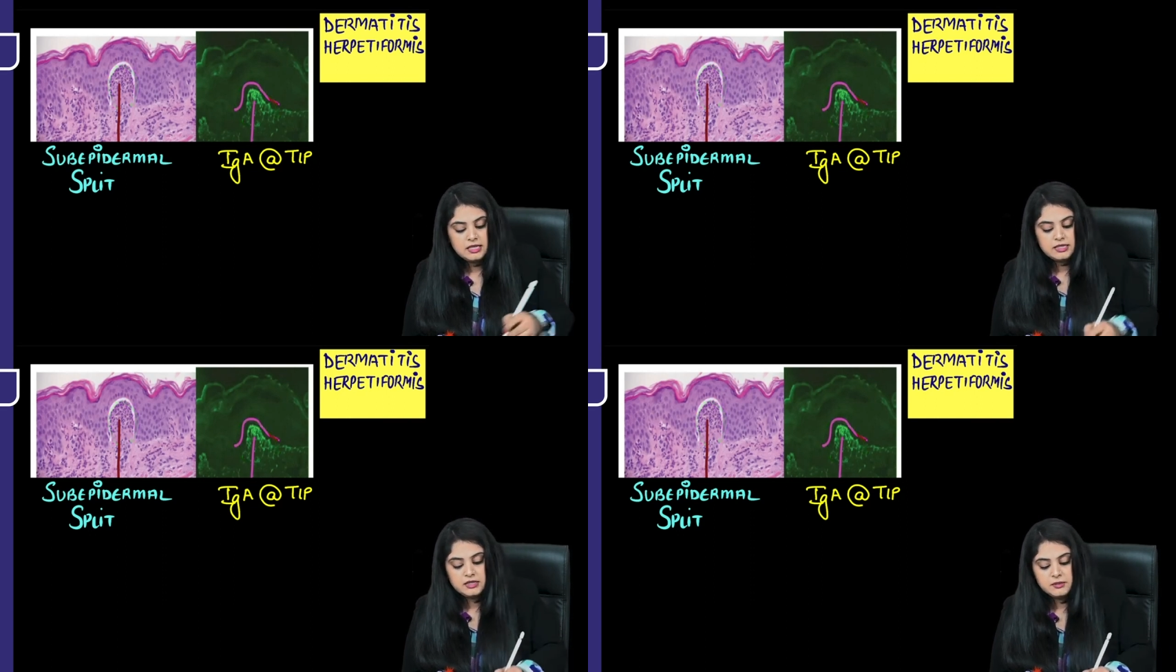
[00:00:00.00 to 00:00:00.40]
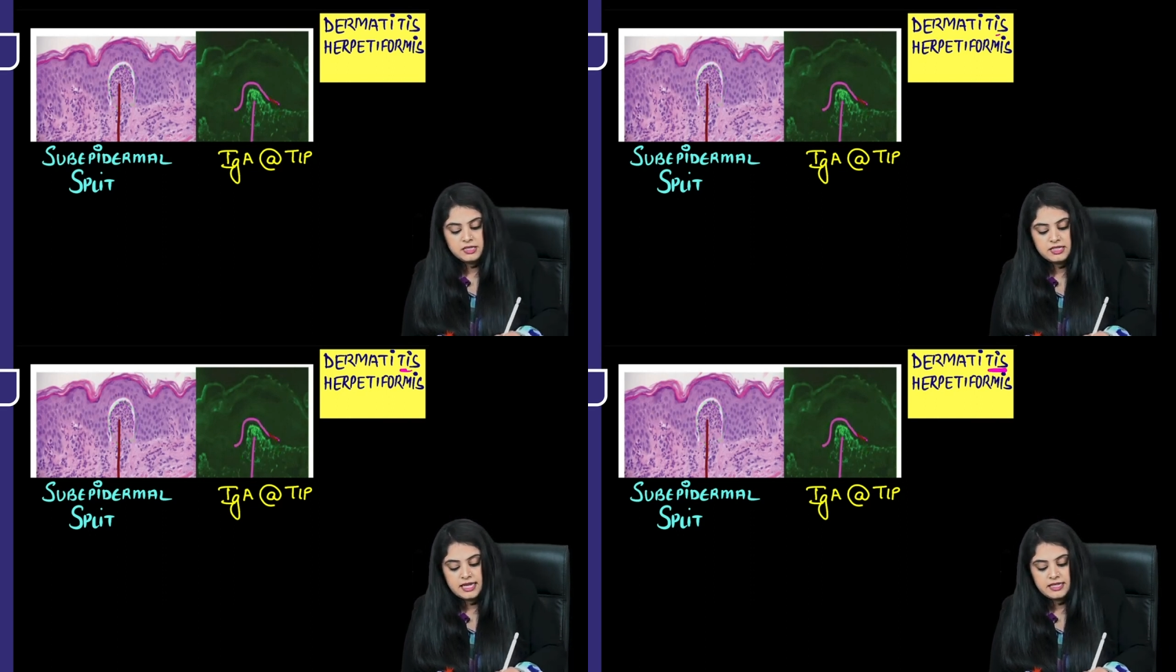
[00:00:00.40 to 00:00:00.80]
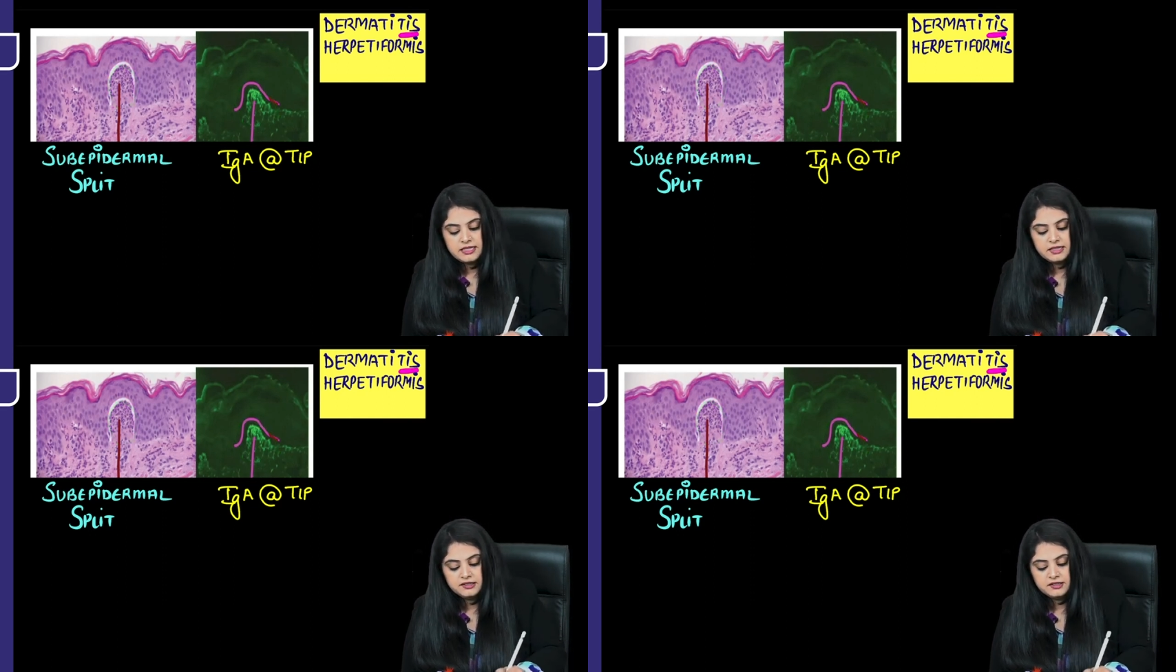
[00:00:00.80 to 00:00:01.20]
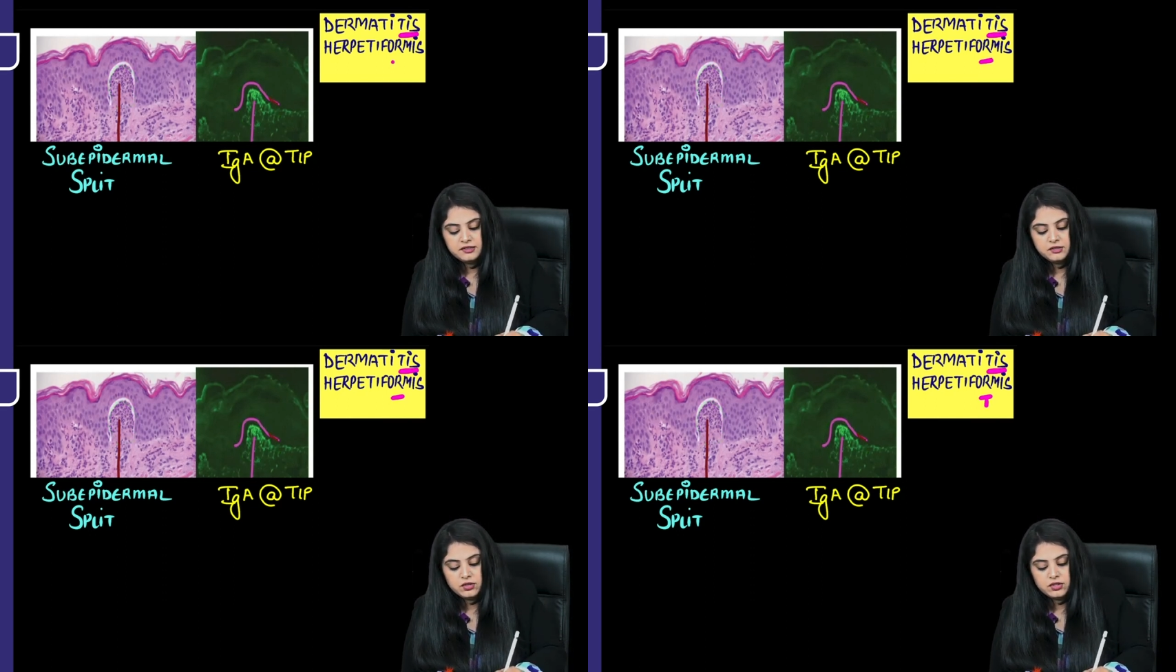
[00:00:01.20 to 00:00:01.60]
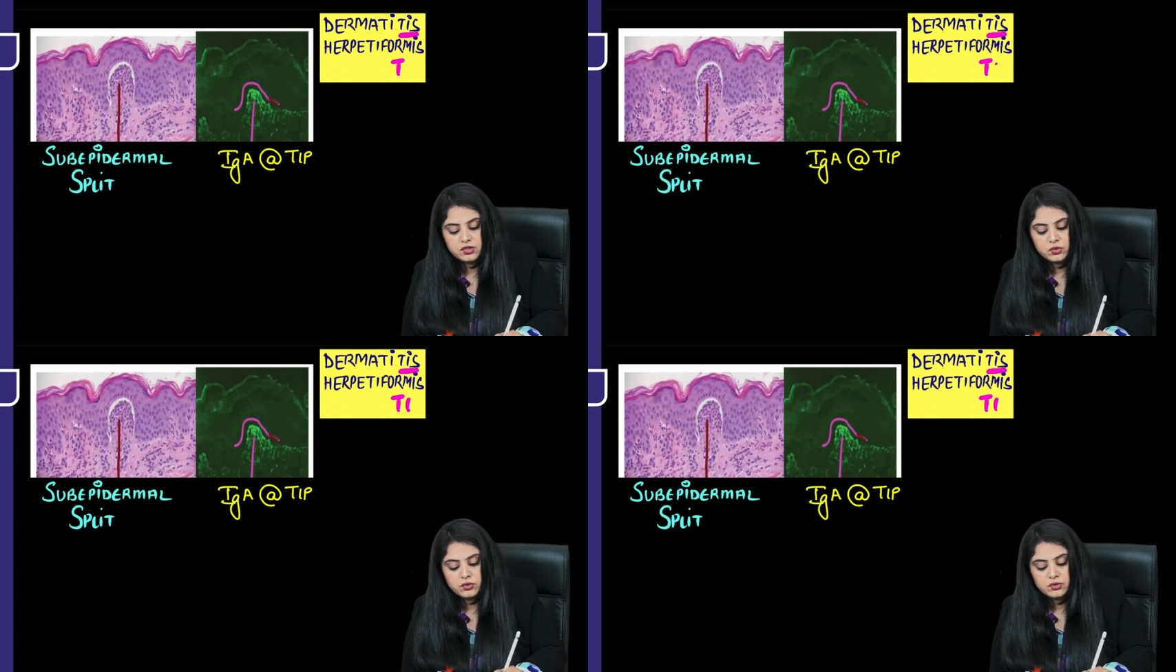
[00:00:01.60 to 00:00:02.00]
dermatitis is going to
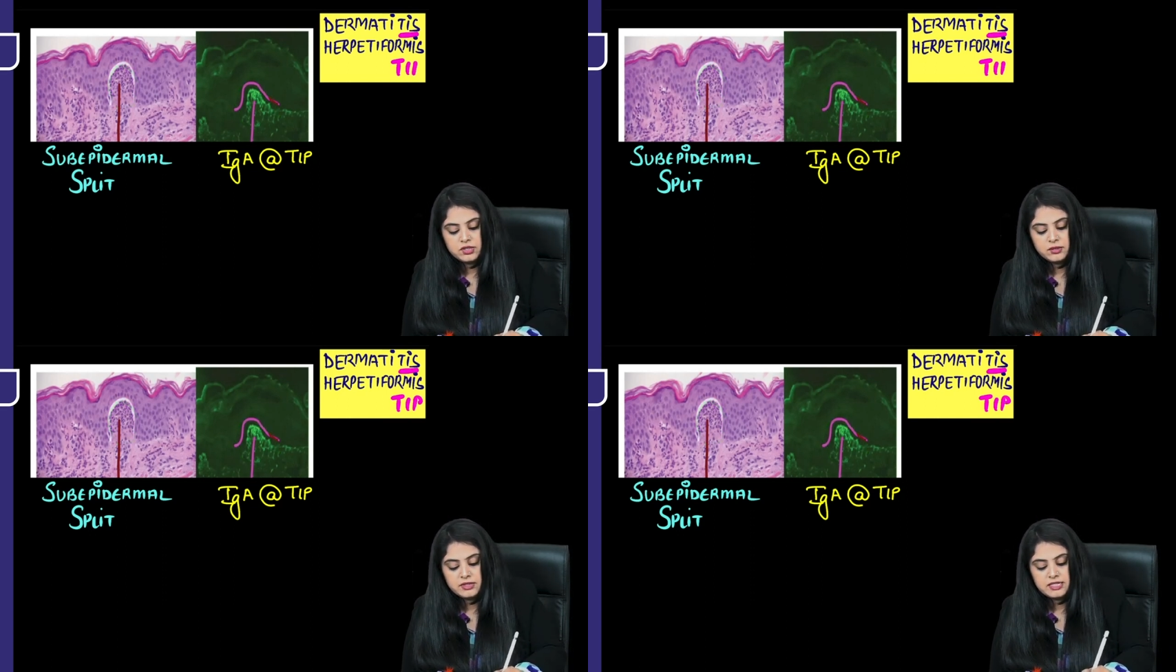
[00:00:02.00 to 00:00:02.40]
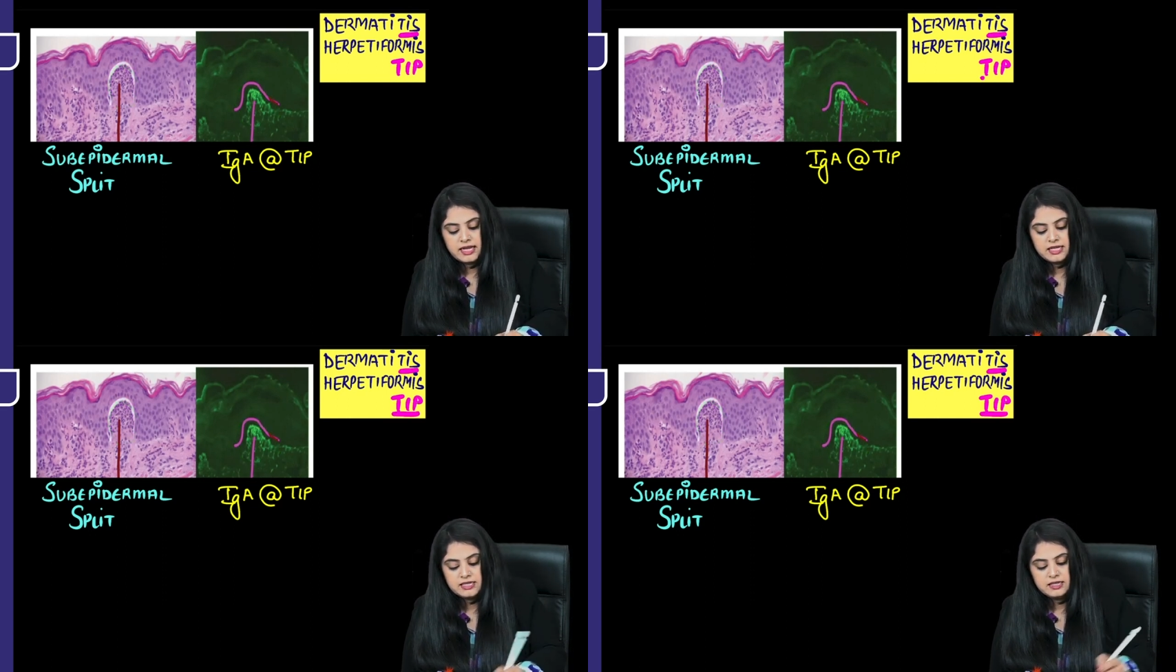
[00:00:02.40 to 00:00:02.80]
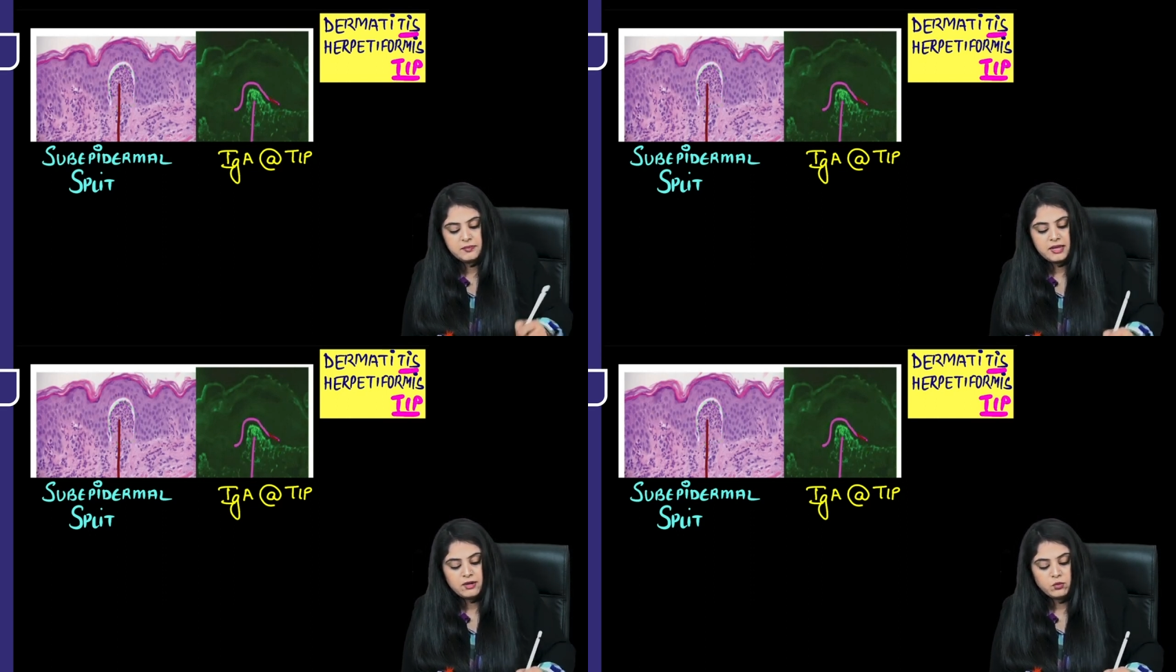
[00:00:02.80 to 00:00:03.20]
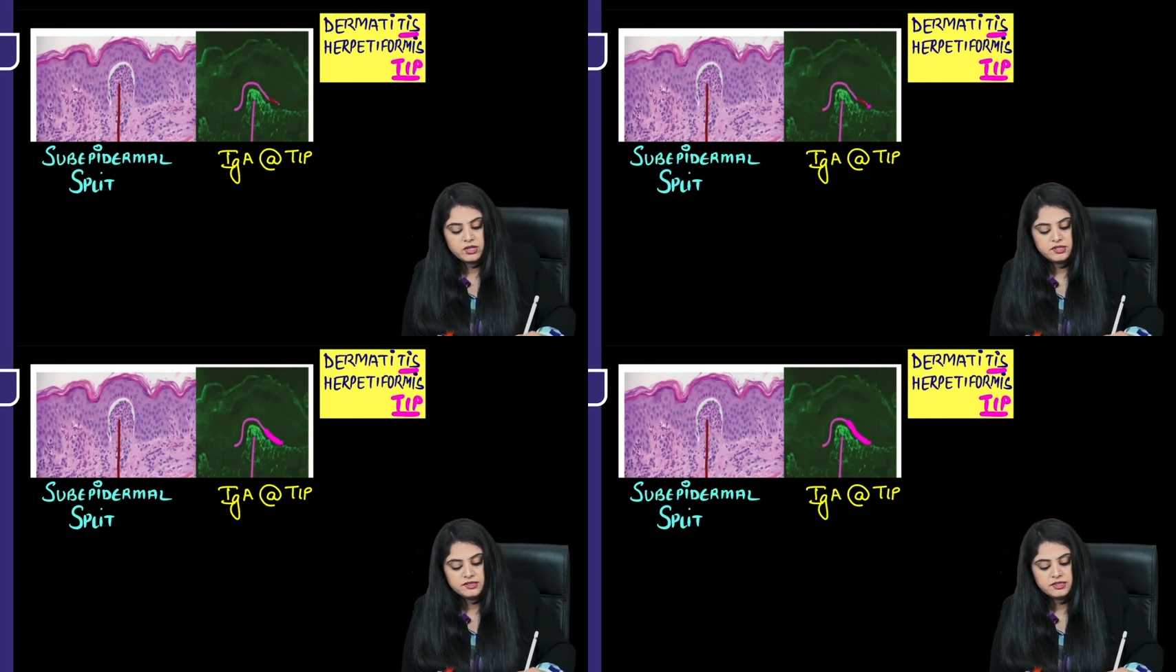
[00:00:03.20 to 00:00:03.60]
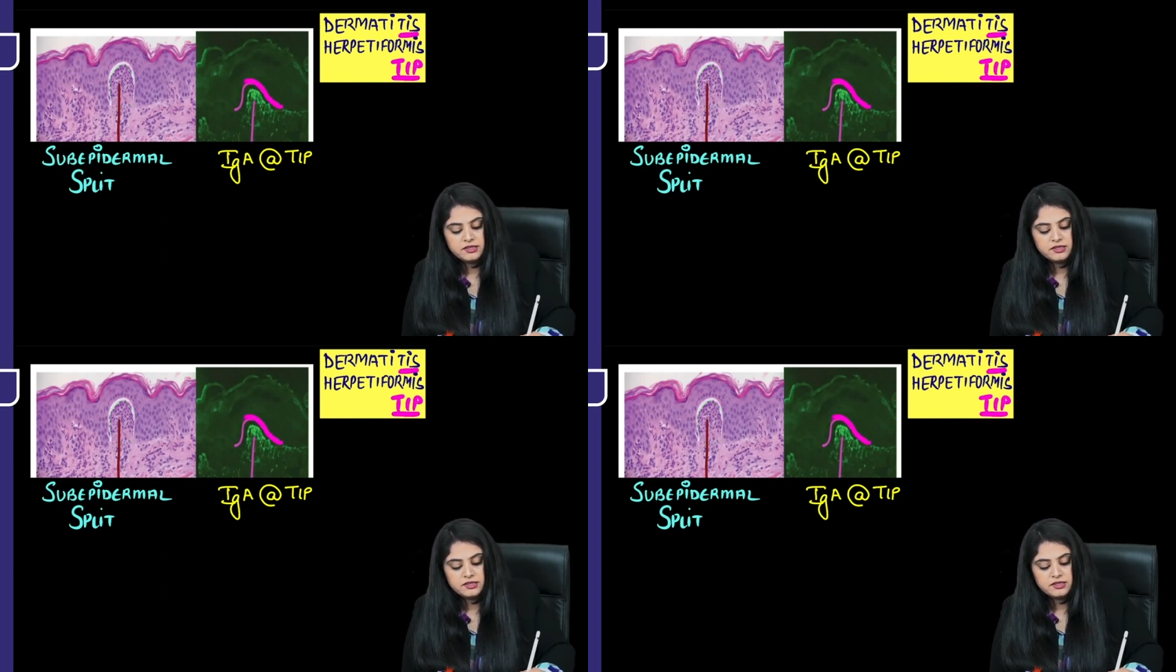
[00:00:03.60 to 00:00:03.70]
show you dermatitip, and what is it?